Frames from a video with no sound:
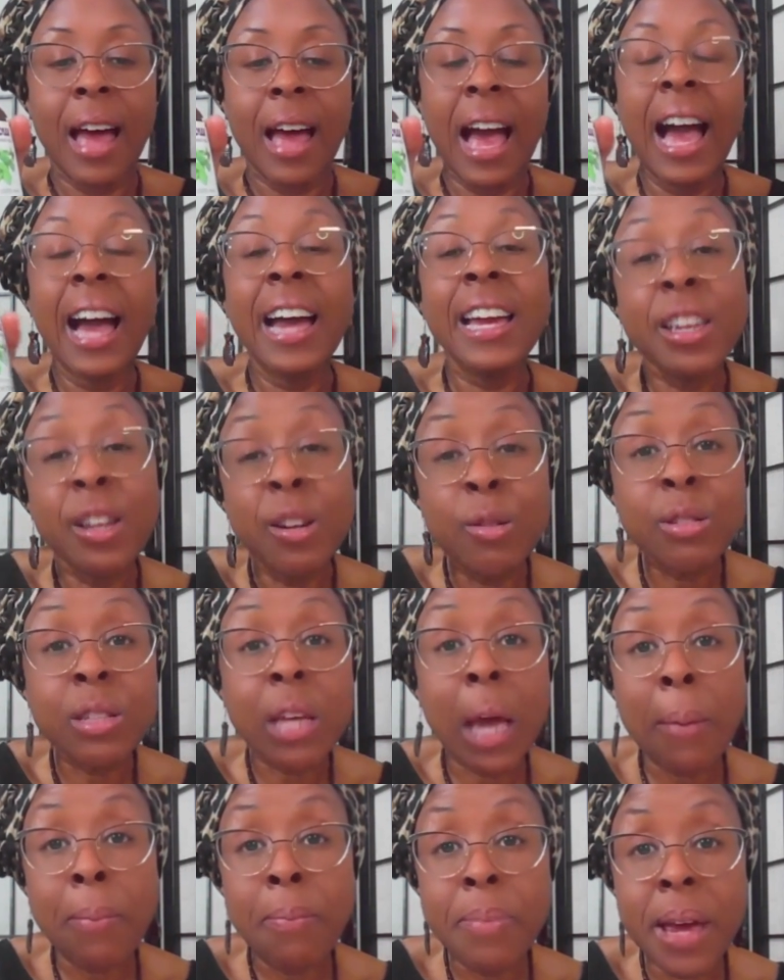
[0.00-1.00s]
I use
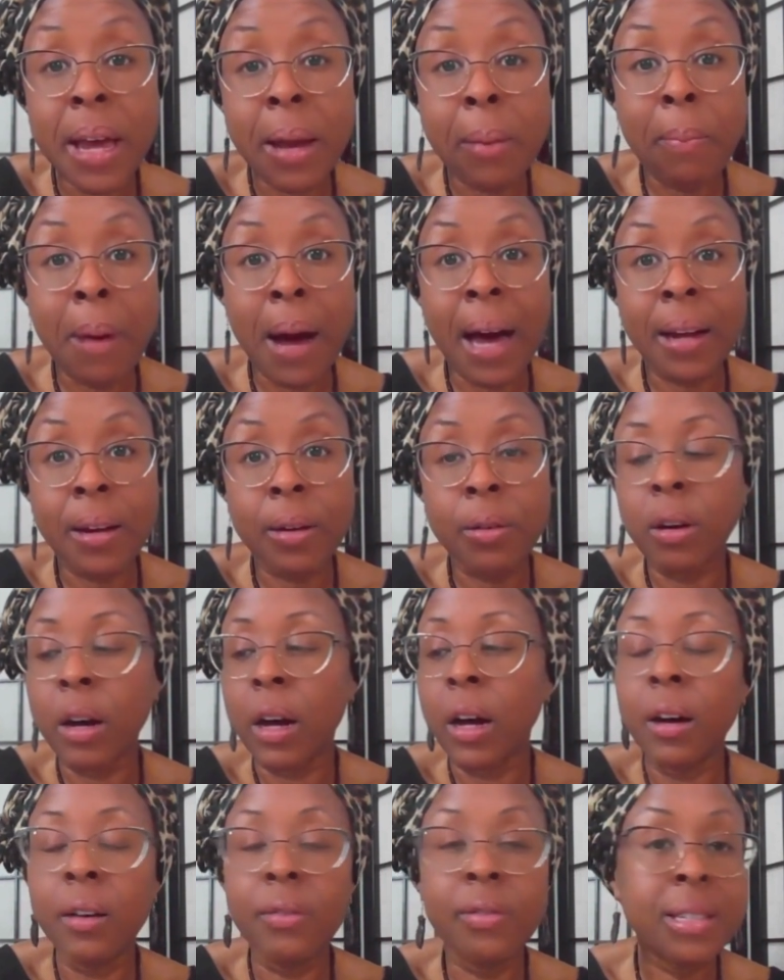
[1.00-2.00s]
a big bottle
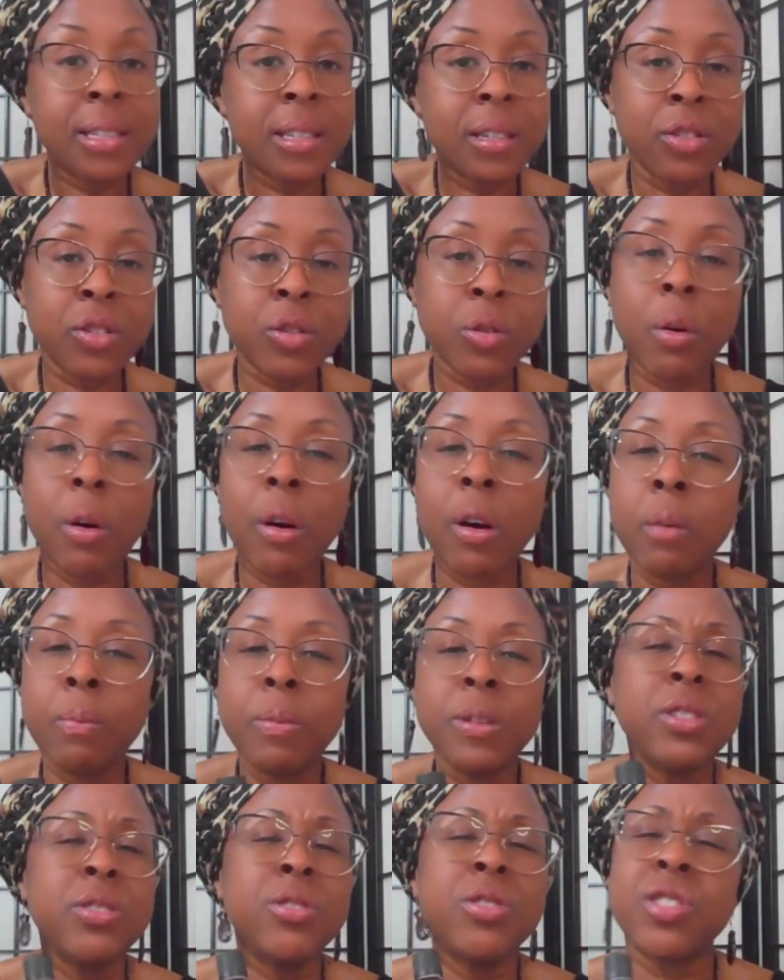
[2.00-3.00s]
of essential oil,
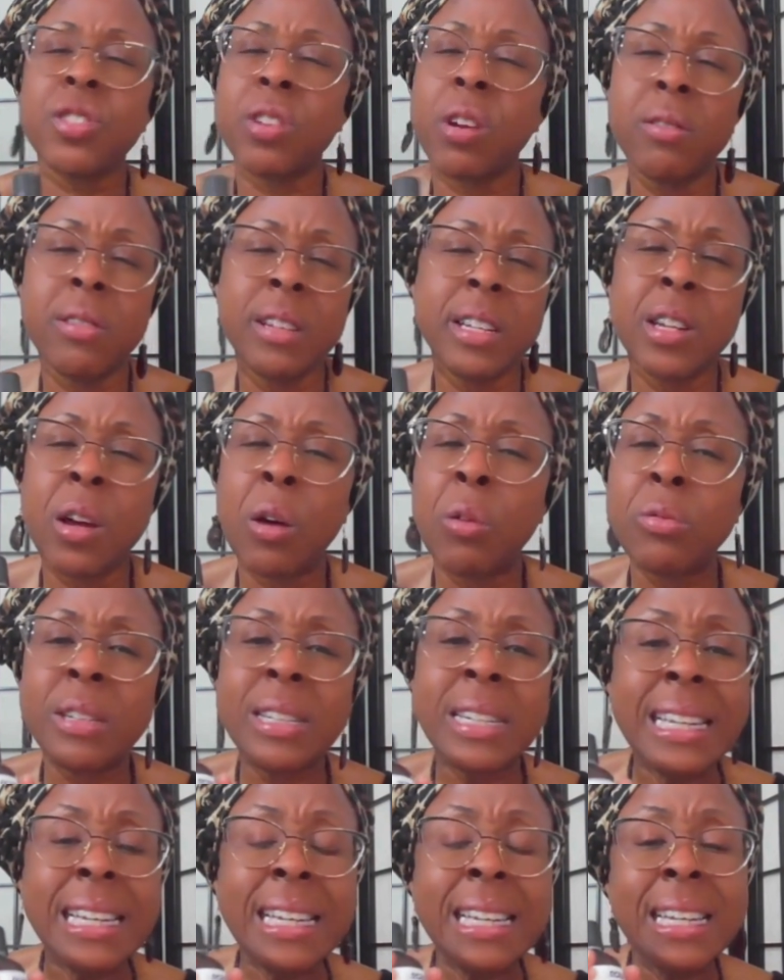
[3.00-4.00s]
but you certainly don't
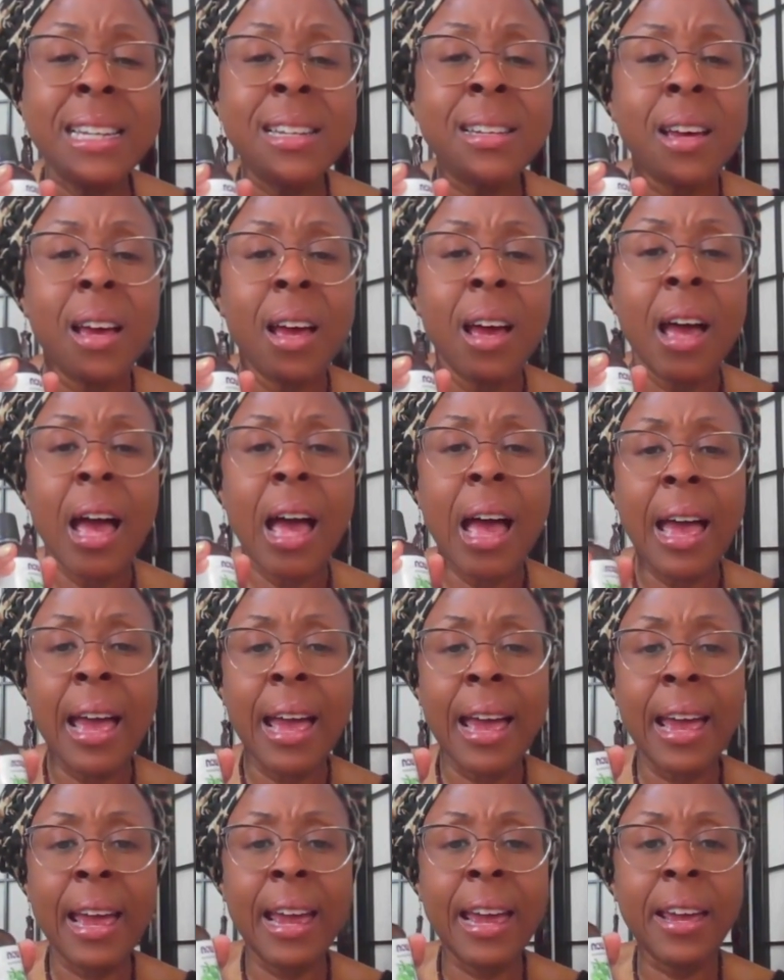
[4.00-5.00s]
need
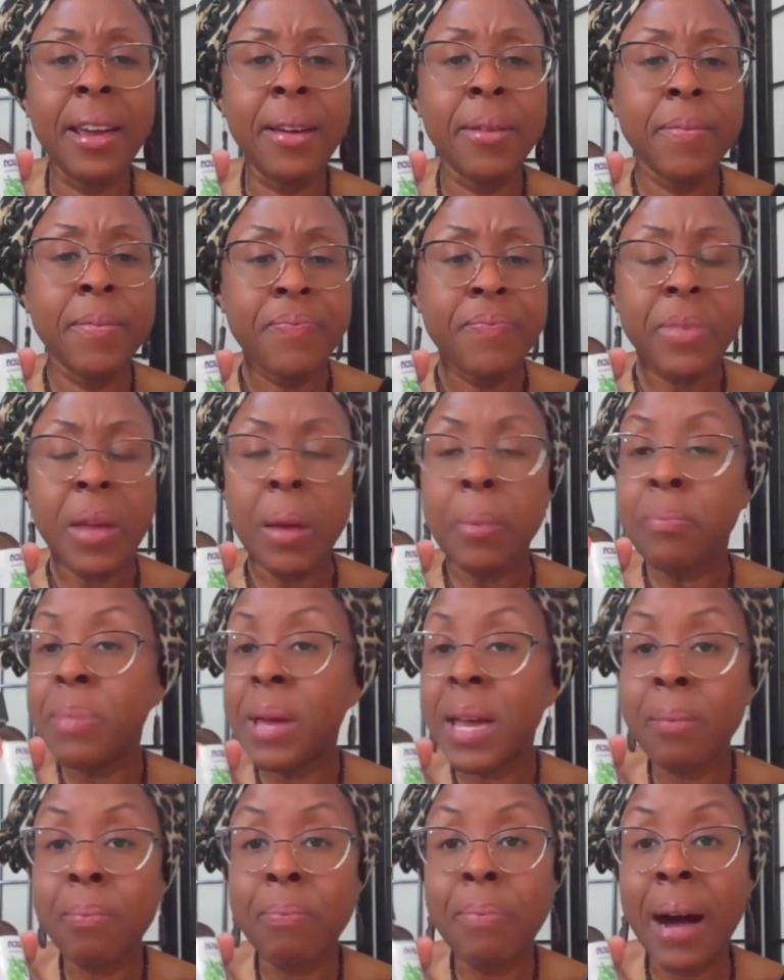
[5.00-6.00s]
a
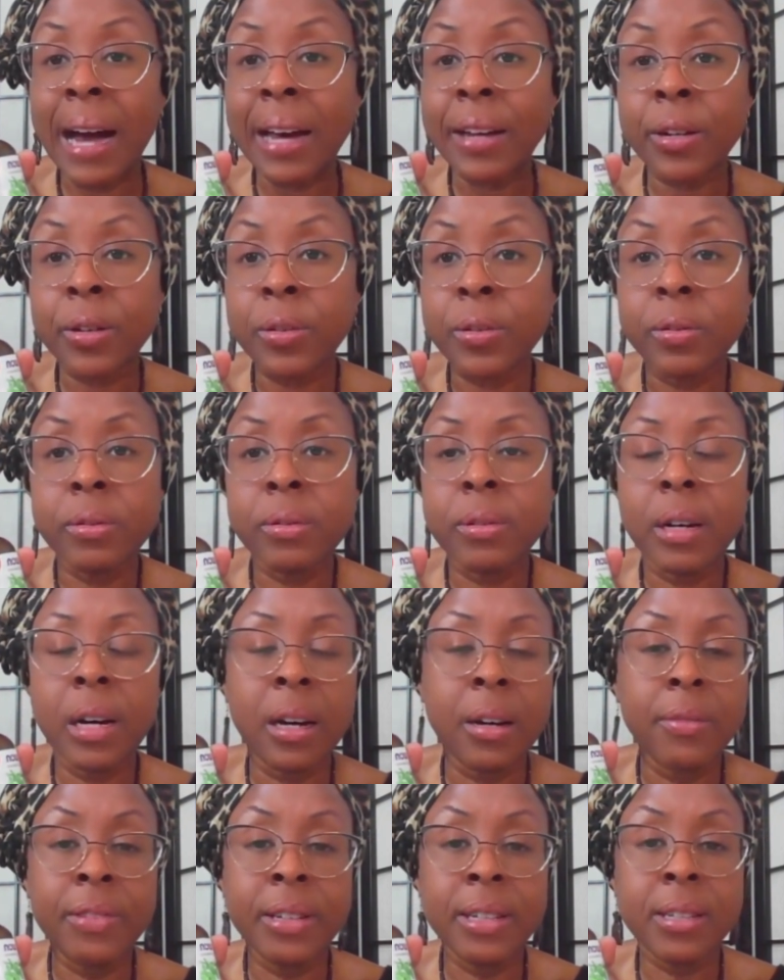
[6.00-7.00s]
big bottle
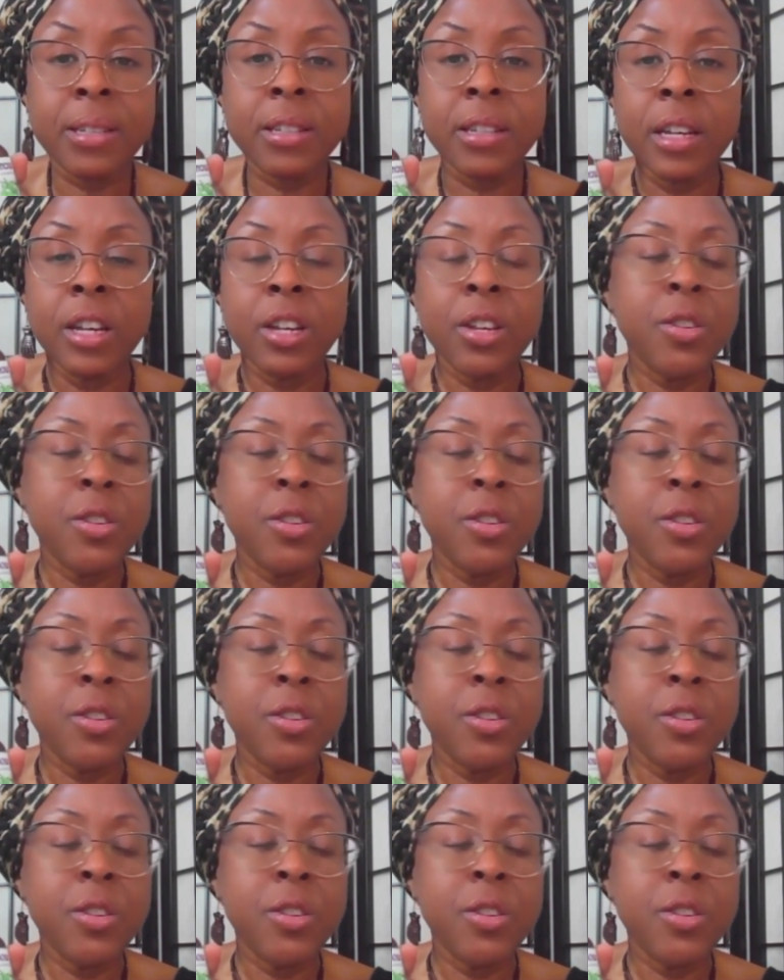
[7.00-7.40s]
of it.